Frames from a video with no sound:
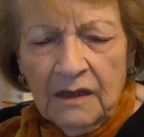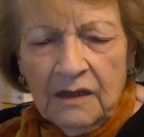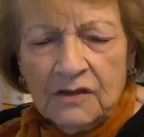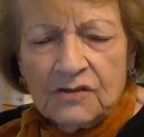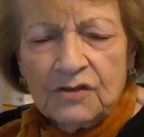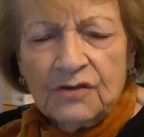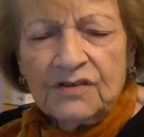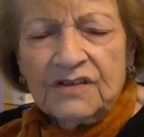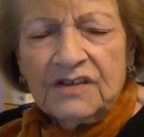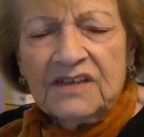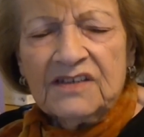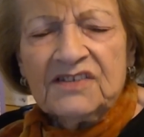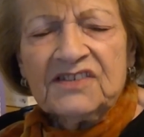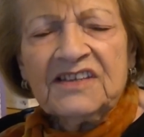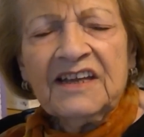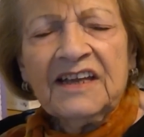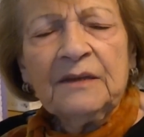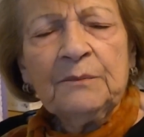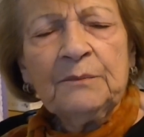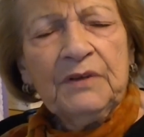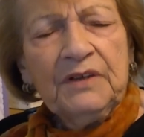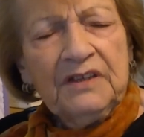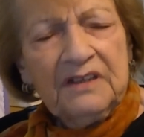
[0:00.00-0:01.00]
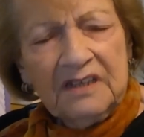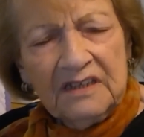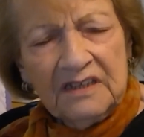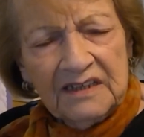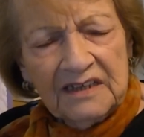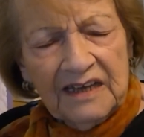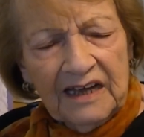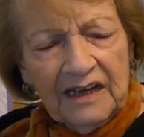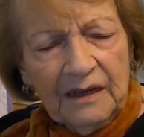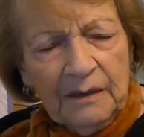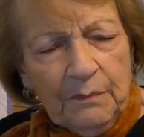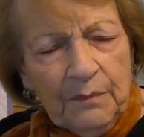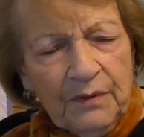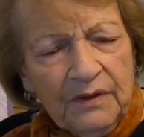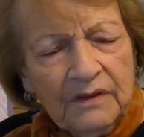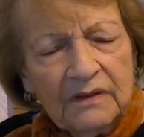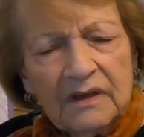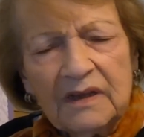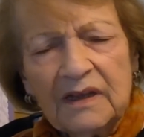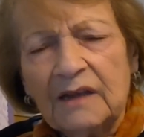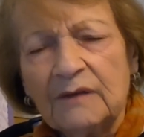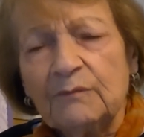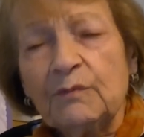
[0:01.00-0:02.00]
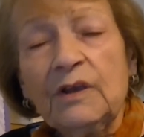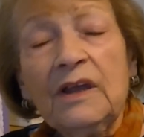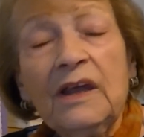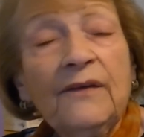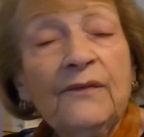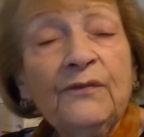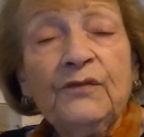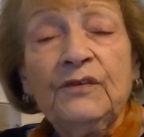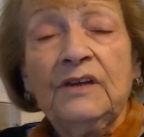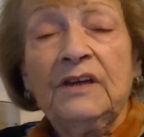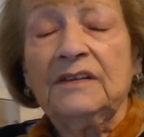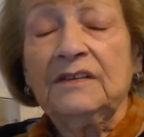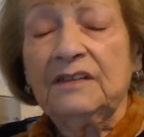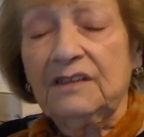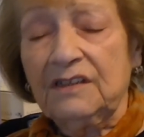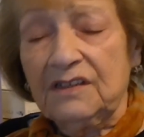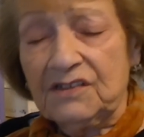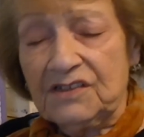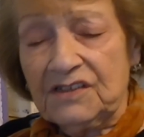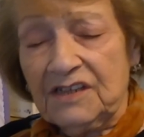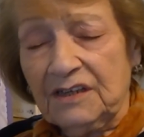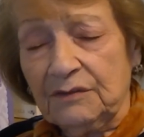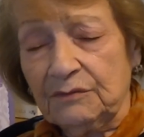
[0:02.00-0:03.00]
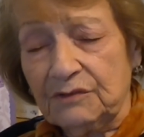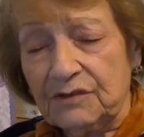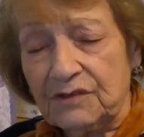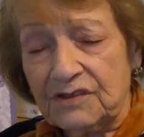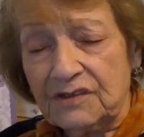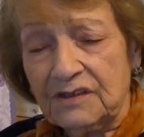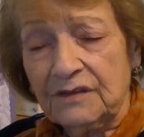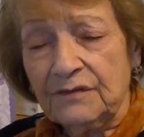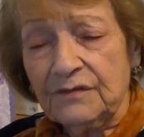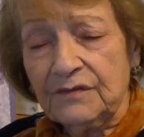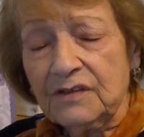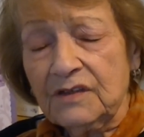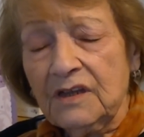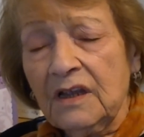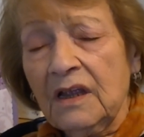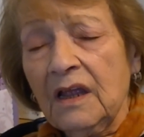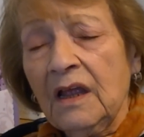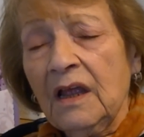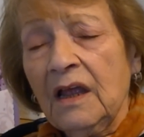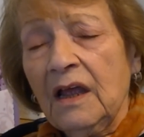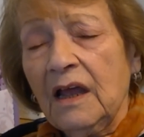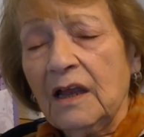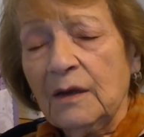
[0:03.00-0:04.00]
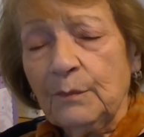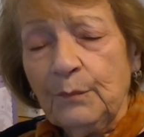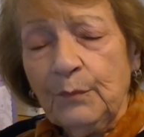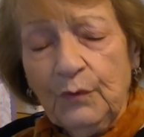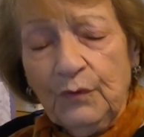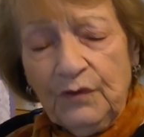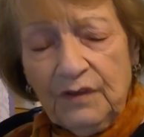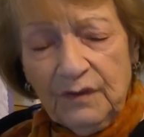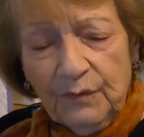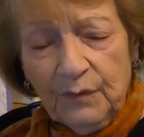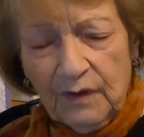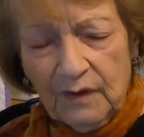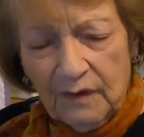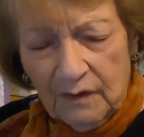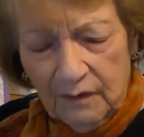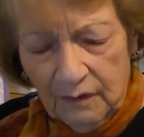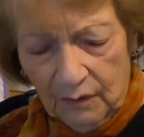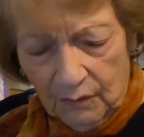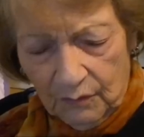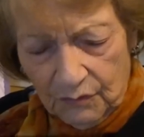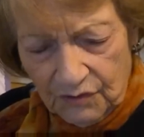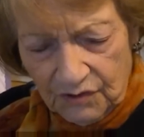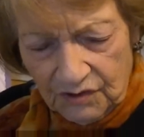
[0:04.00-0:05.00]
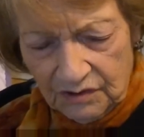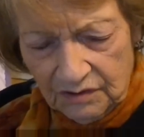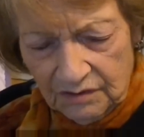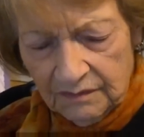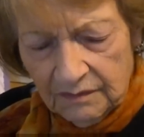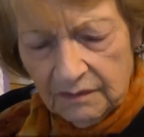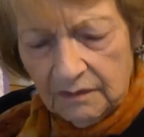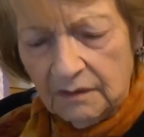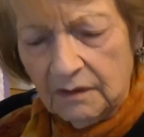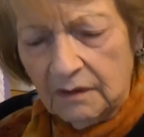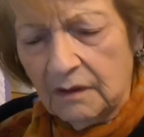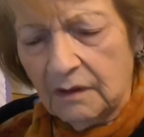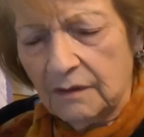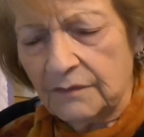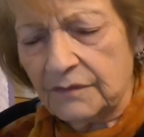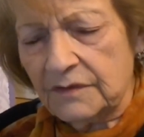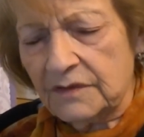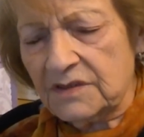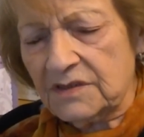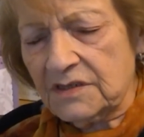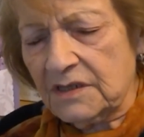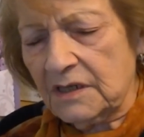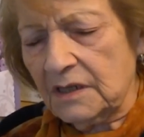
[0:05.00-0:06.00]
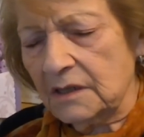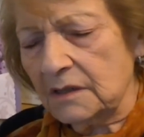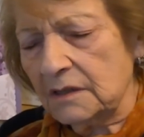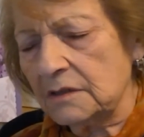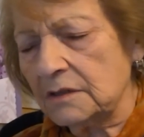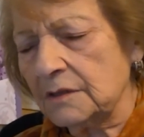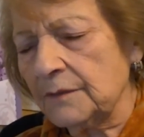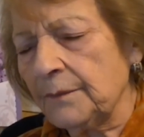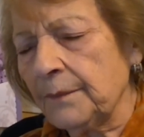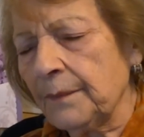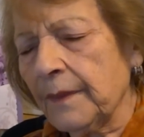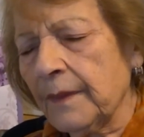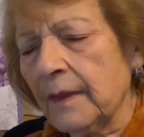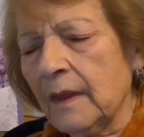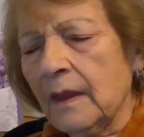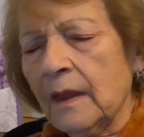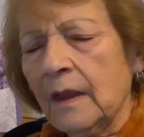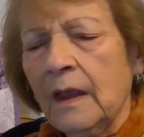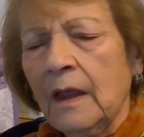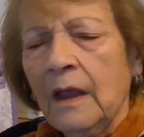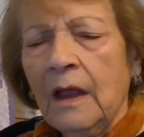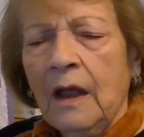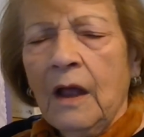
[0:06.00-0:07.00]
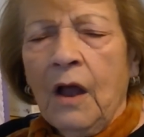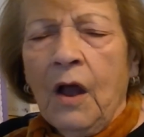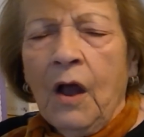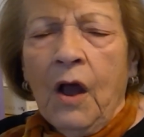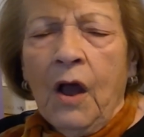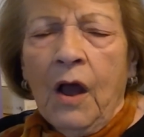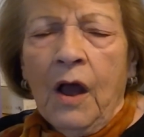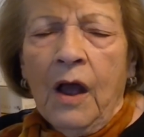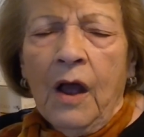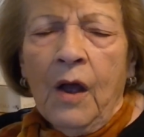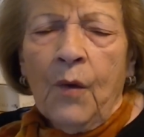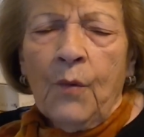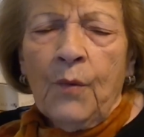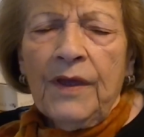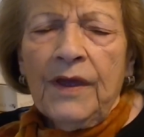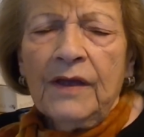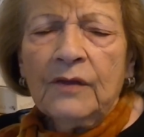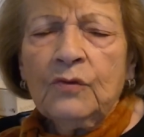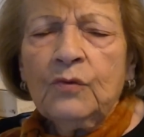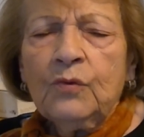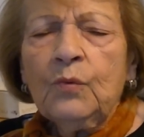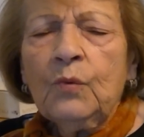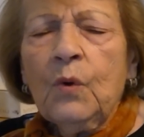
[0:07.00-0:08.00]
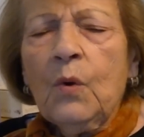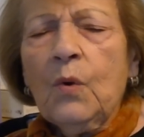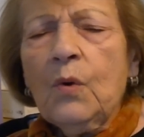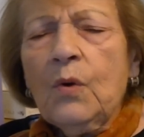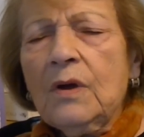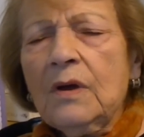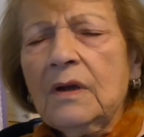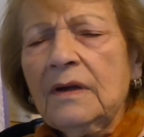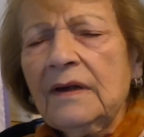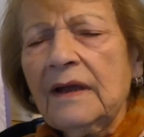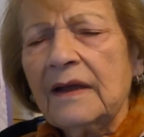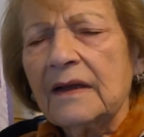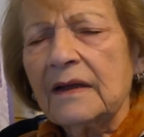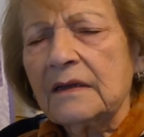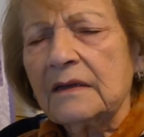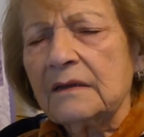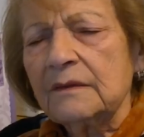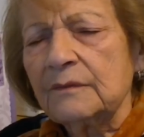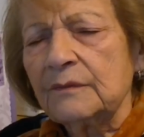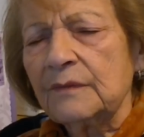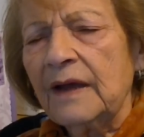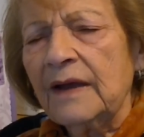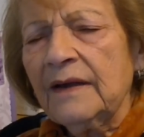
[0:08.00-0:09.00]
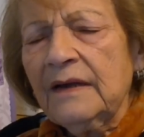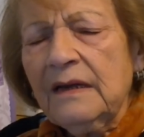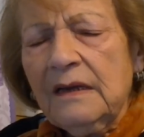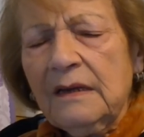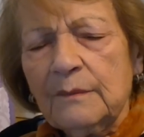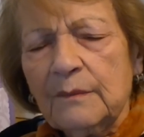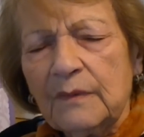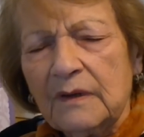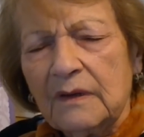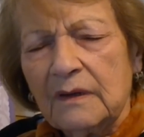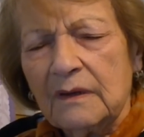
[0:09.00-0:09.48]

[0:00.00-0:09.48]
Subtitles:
So they start beating up, and we have to undress ourselves and put the clothes on the side. We had to walk like one